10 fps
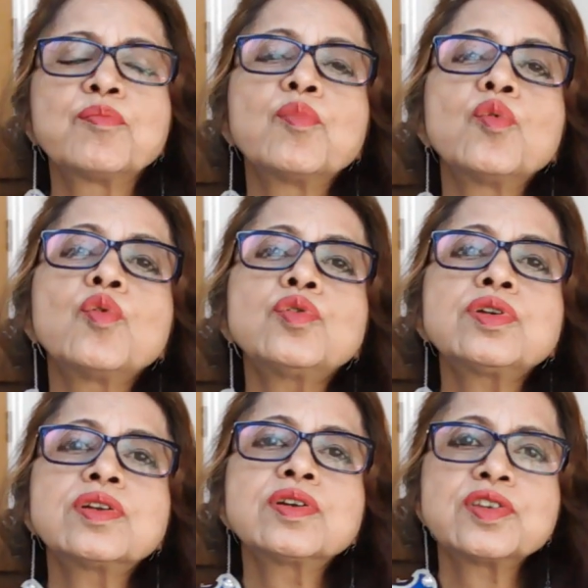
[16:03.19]
more
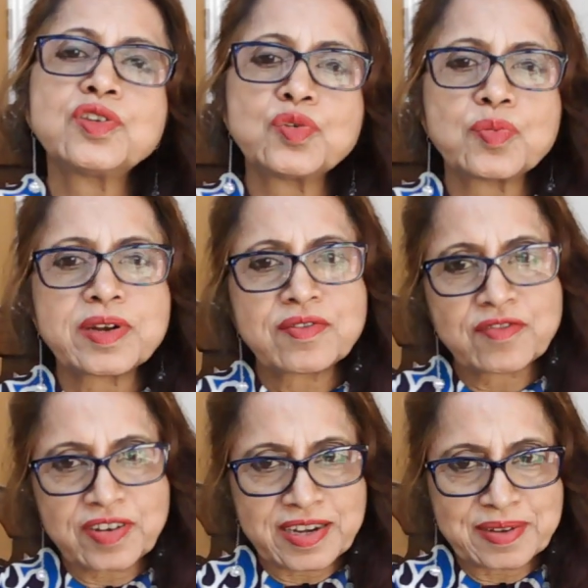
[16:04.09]
human
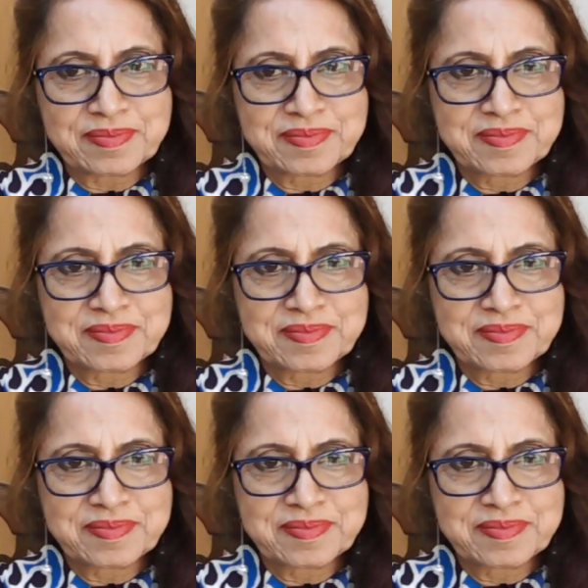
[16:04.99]
freedom.